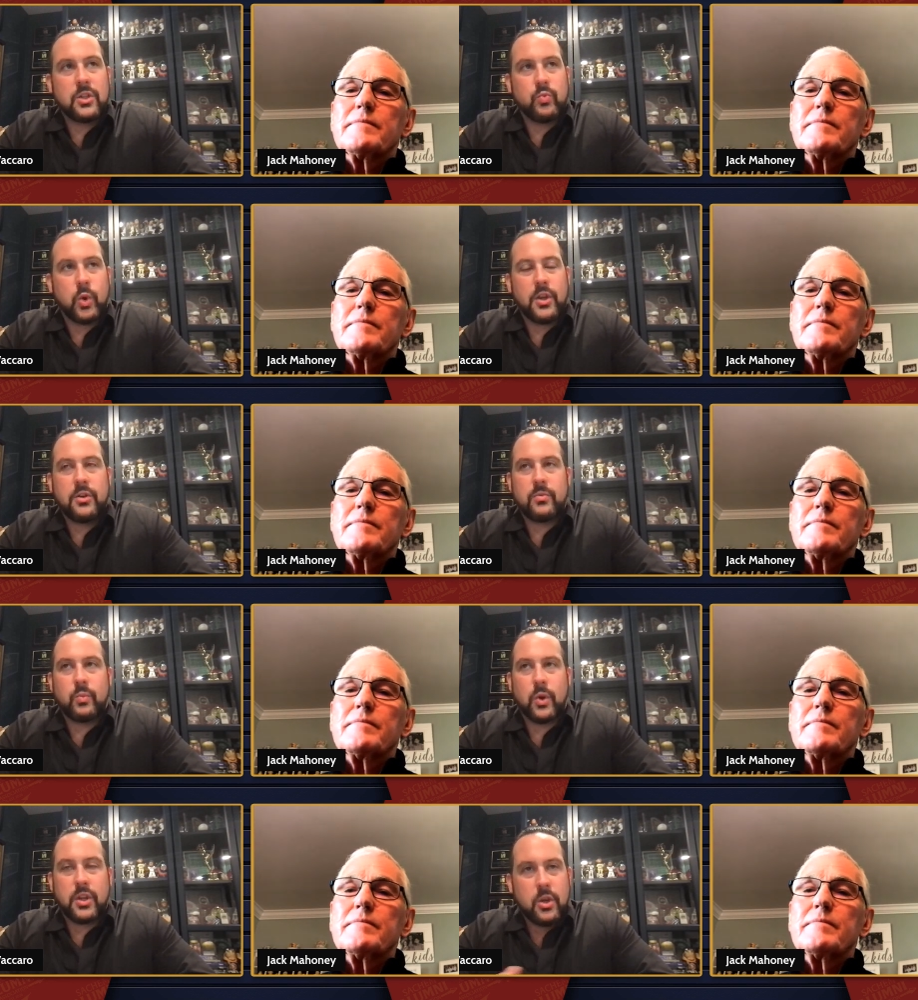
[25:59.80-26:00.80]
Speaker 1: were
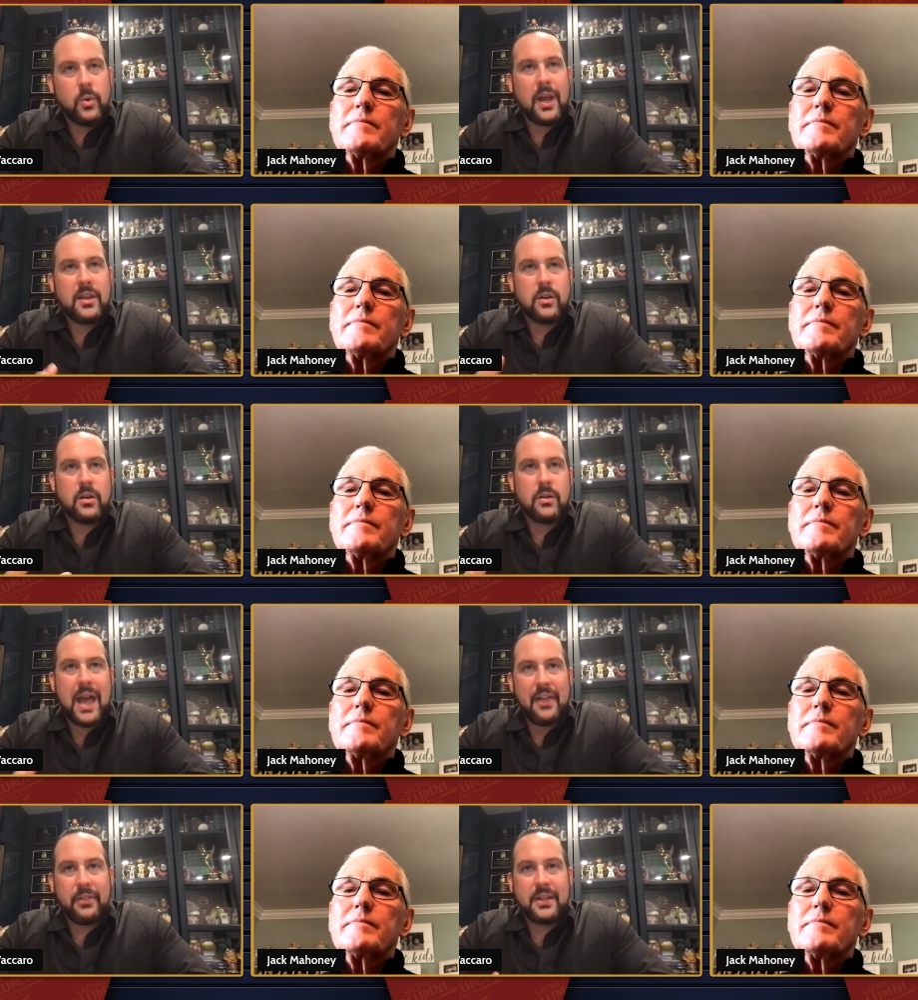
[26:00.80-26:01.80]
you were you and your
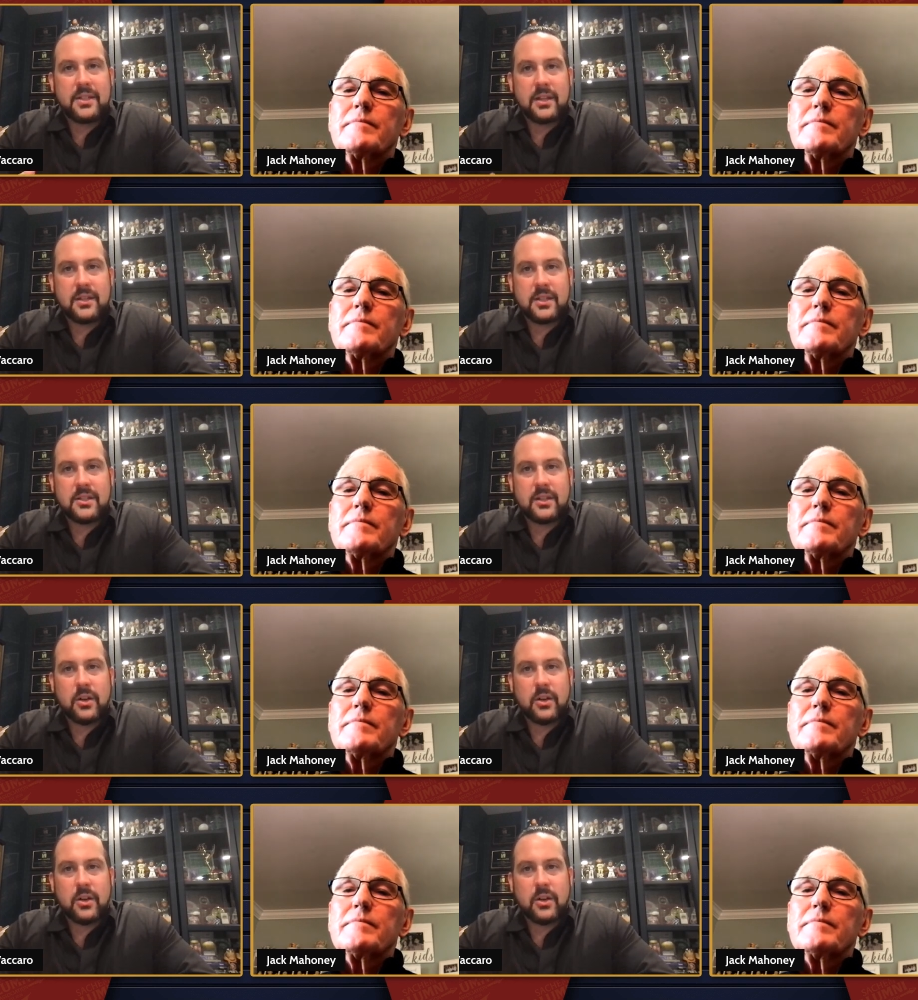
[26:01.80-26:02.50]
athletes and assistant